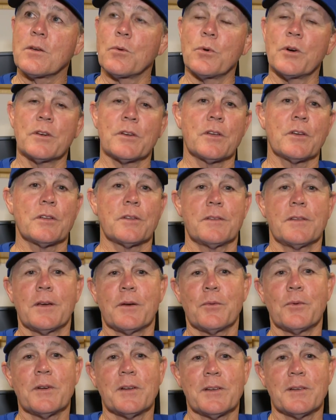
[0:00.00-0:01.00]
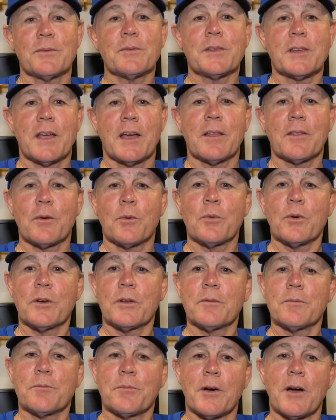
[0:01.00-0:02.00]
The
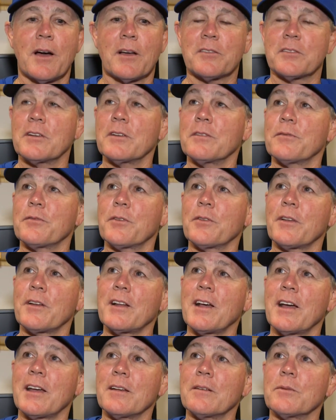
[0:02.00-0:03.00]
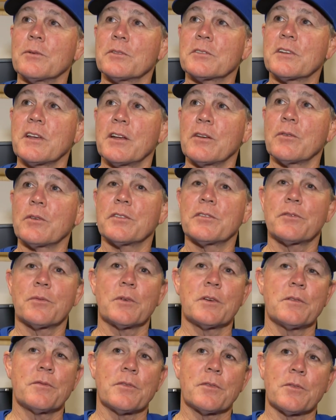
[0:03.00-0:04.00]
one positive for the night was Kendrys,
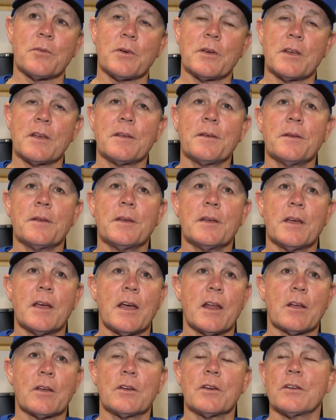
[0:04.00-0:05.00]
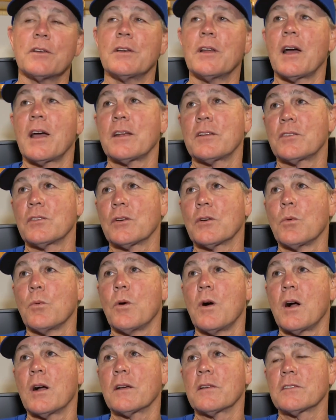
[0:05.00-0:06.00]
3-for-3. Had a good night, took a
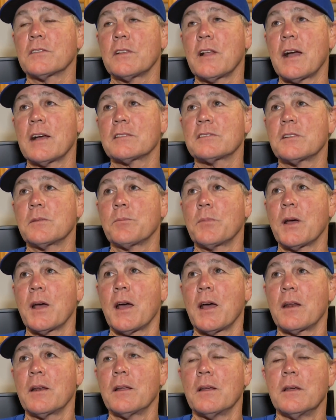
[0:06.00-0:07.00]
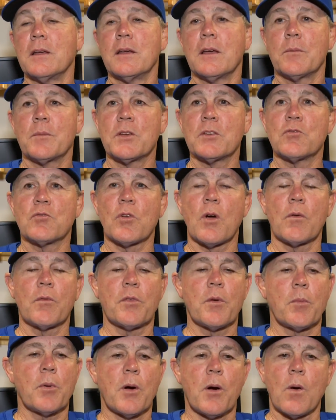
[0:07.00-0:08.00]
walk his last at bat. I mean,
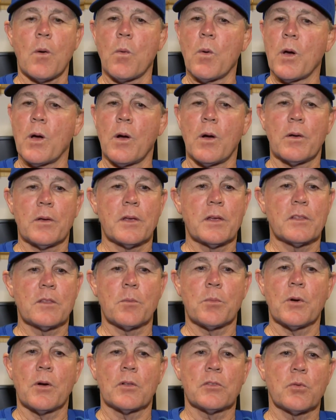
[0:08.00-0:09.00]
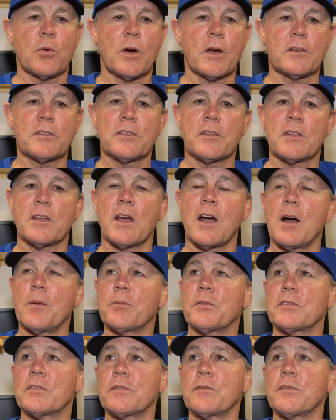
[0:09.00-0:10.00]
drove the ball well, hit the ball twice to the
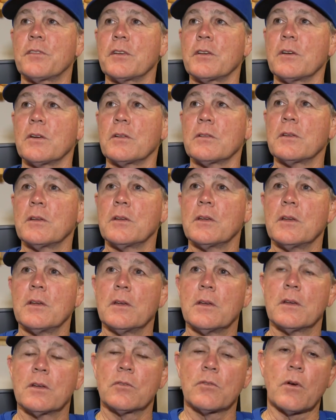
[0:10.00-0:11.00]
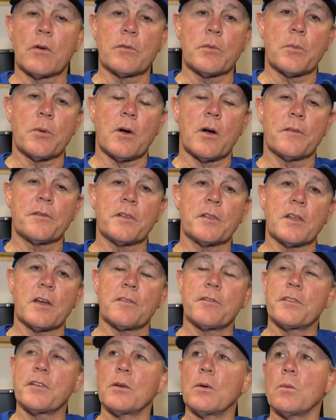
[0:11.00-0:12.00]
opposite field, drove the ball off the
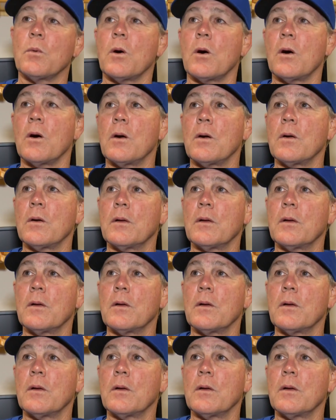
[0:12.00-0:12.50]
right field wall.